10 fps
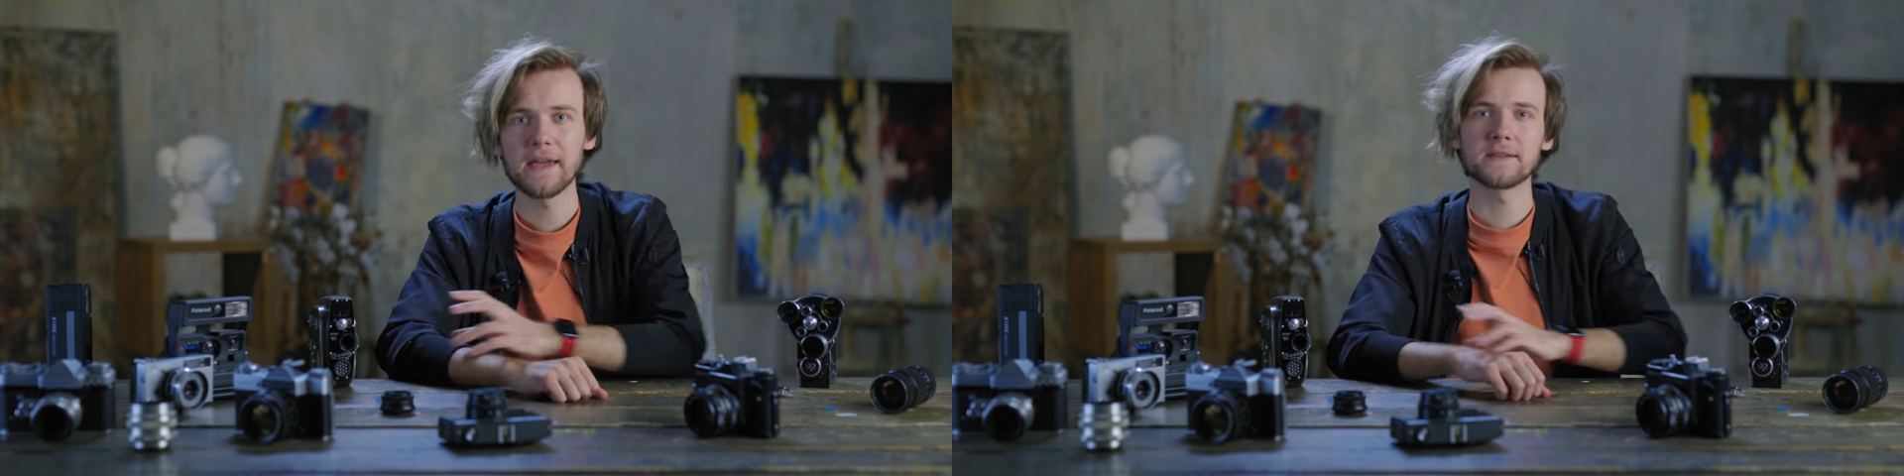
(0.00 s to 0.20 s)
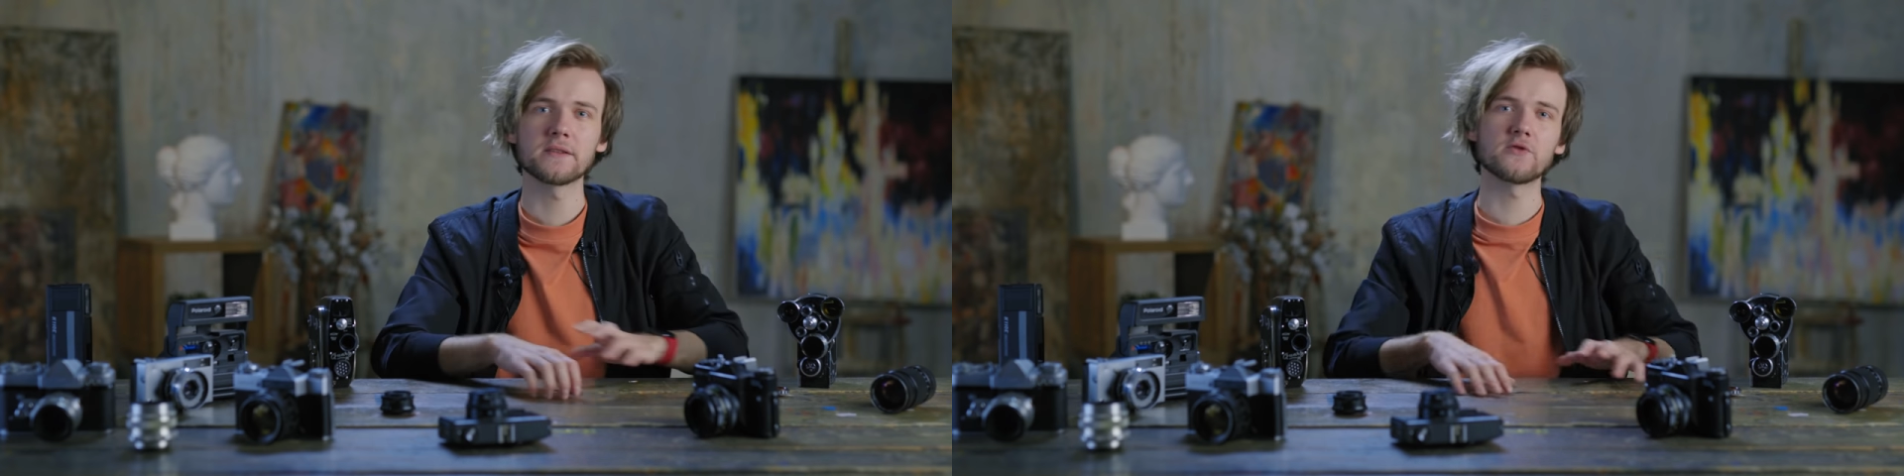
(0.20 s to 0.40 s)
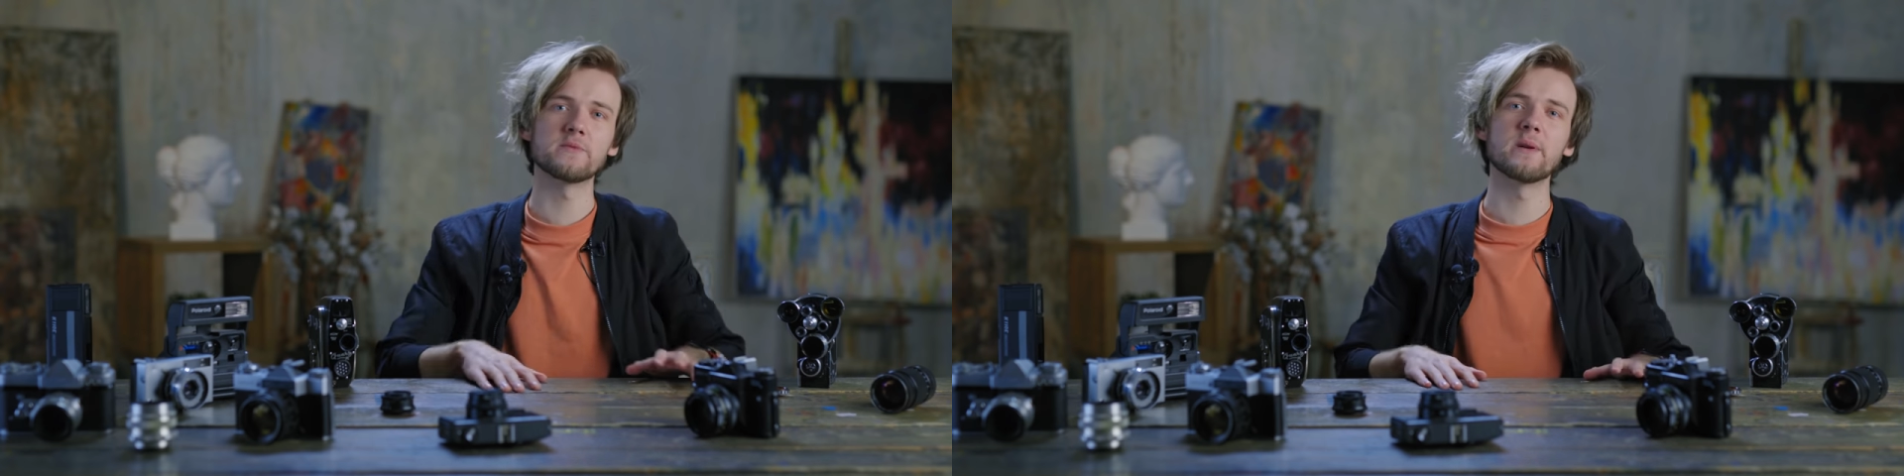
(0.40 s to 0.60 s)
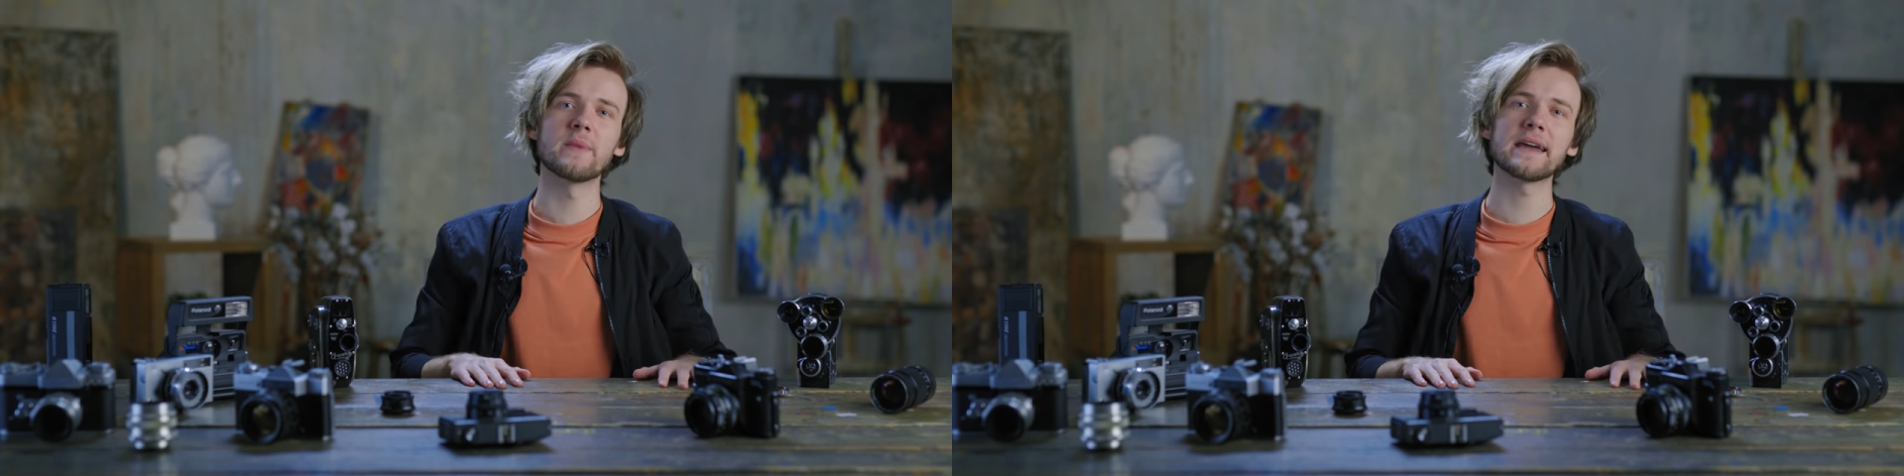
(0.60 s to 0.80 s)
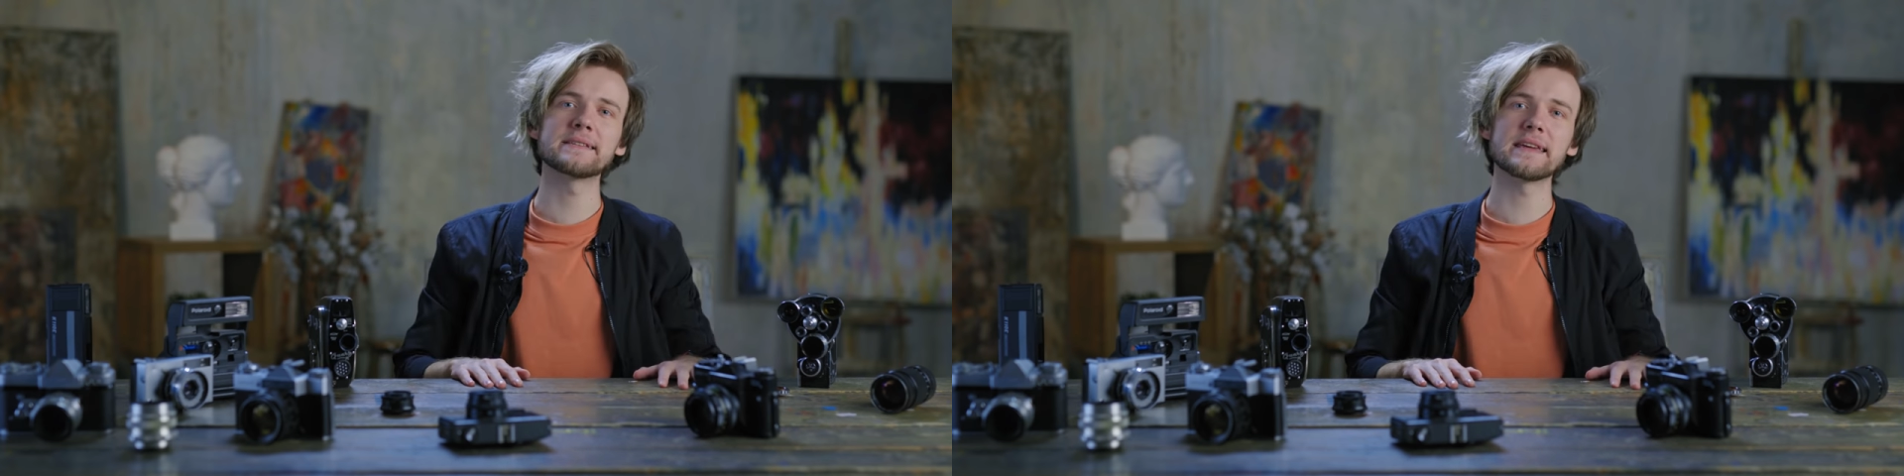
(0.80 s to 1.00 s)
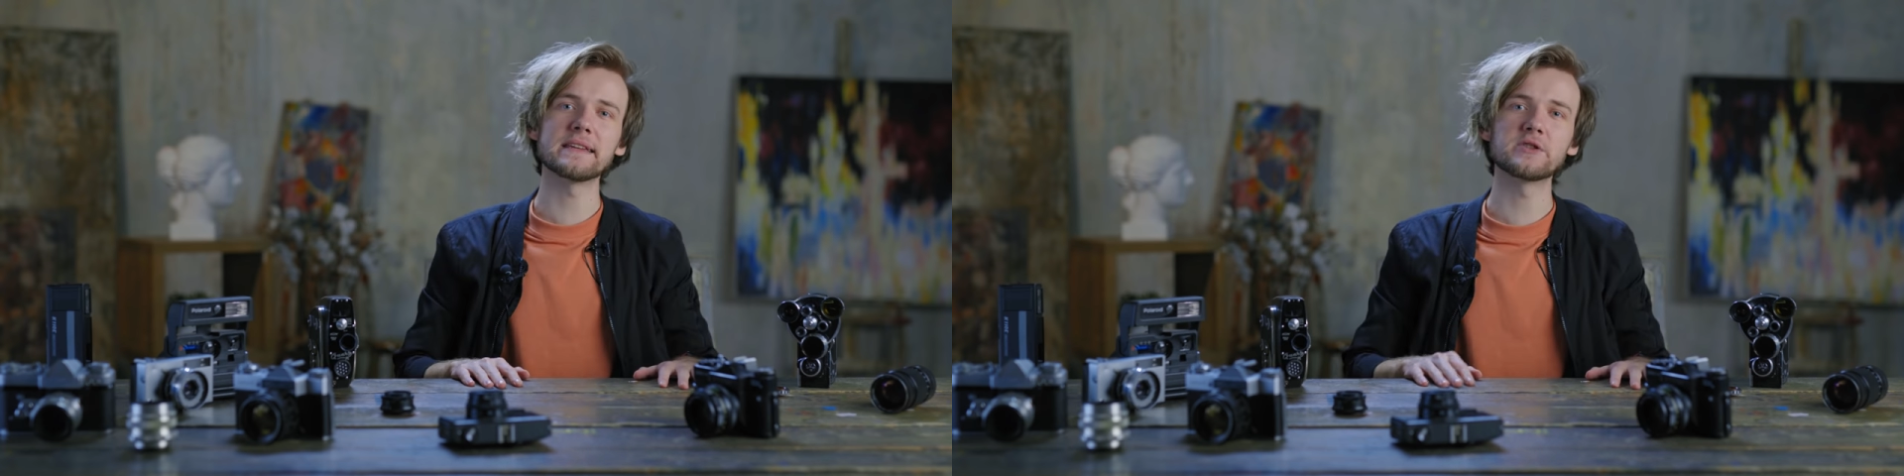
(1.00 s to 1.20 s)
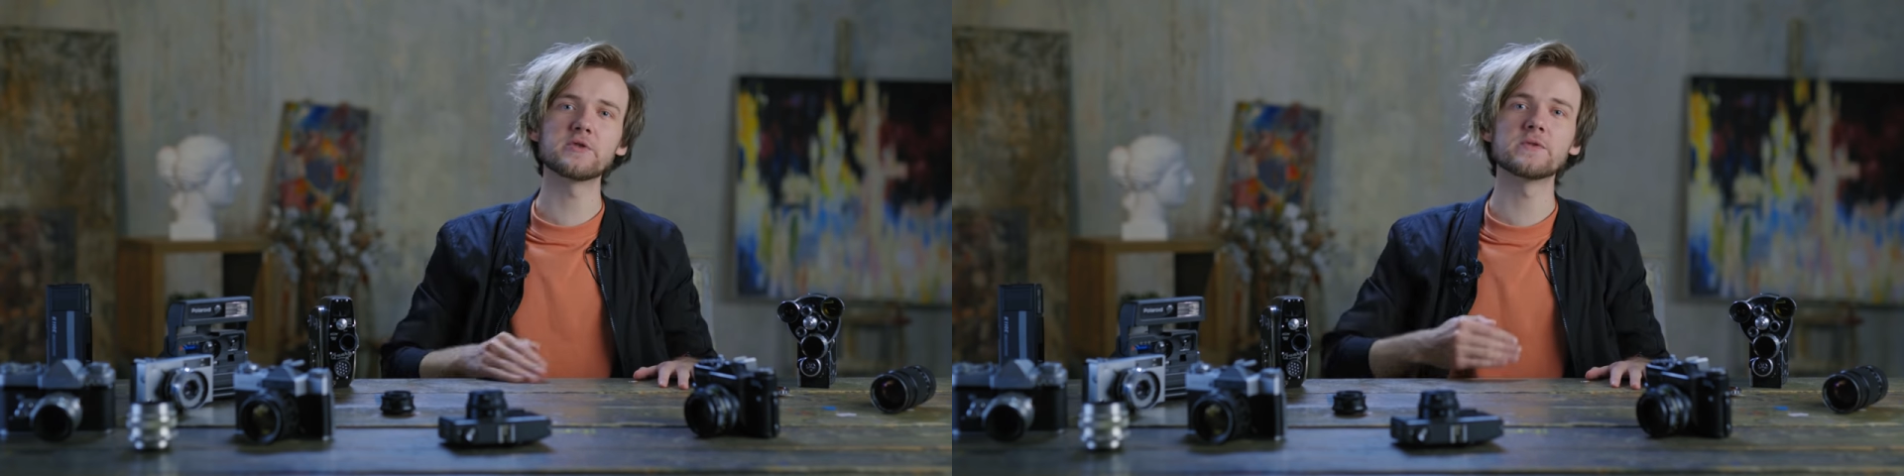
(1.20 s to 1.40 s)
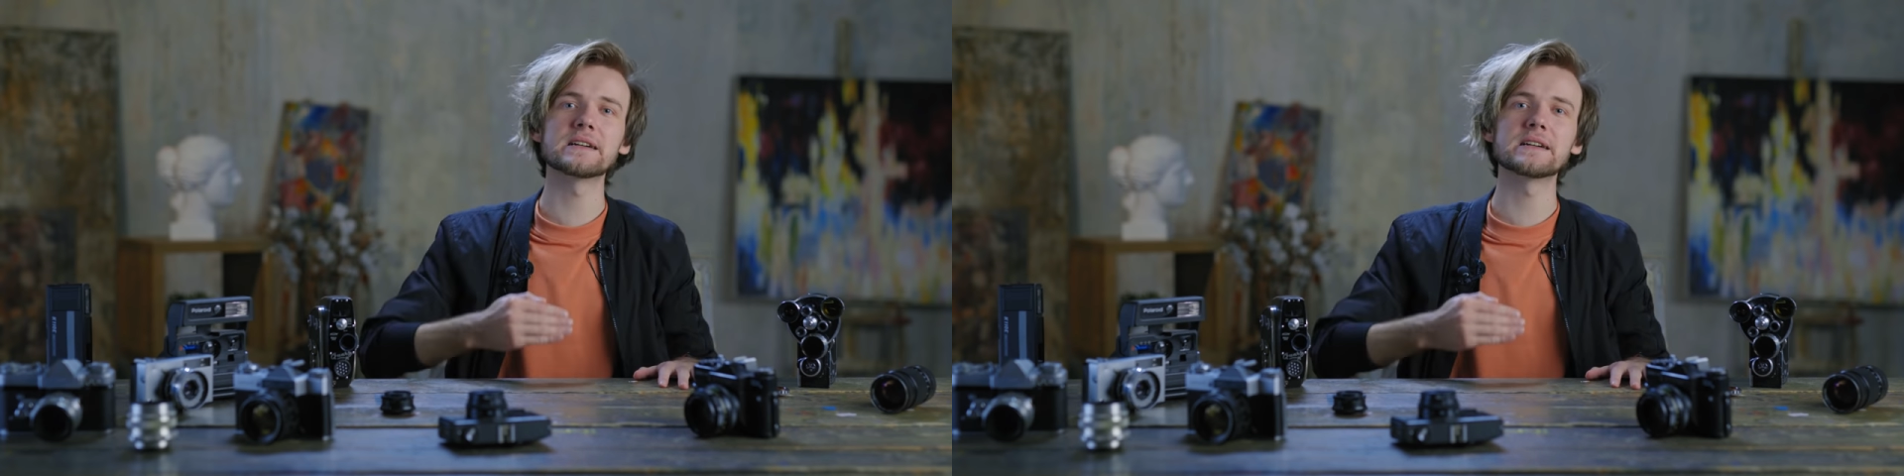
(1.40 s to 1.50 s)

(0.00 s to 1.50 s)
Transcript: as it could be made into